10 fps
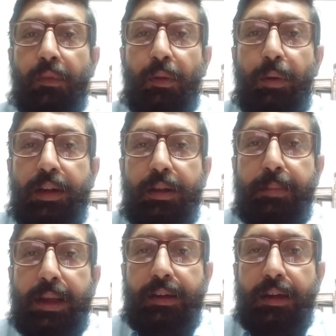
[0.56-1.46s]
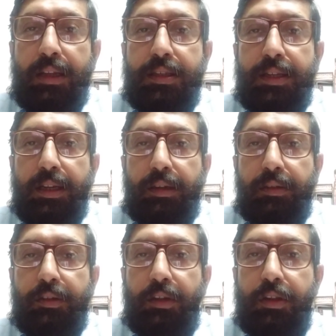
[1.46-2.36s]
Welcome back, class
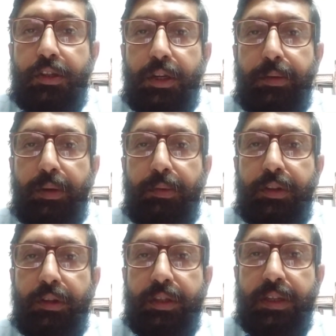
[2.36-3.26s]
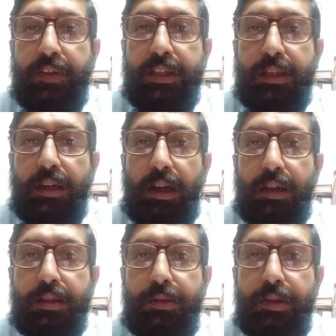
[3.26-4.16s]
10. Continuing with your civics
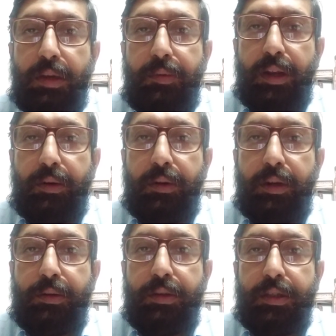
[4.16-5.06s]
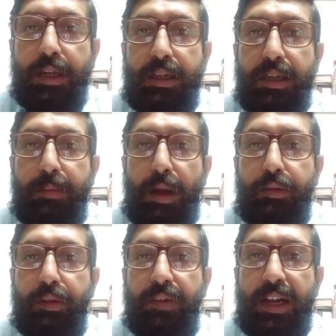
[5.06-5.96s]
class, today we are going to study
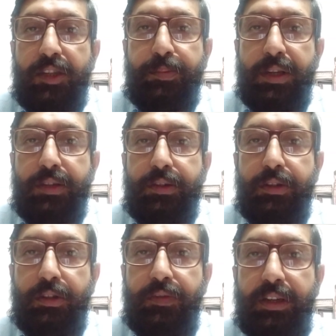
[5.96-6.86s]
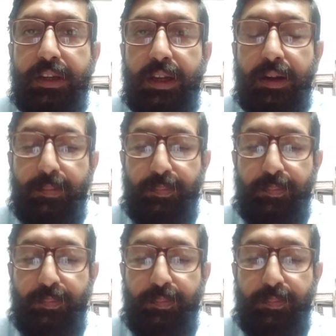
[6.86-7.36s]
about the Vice President of India.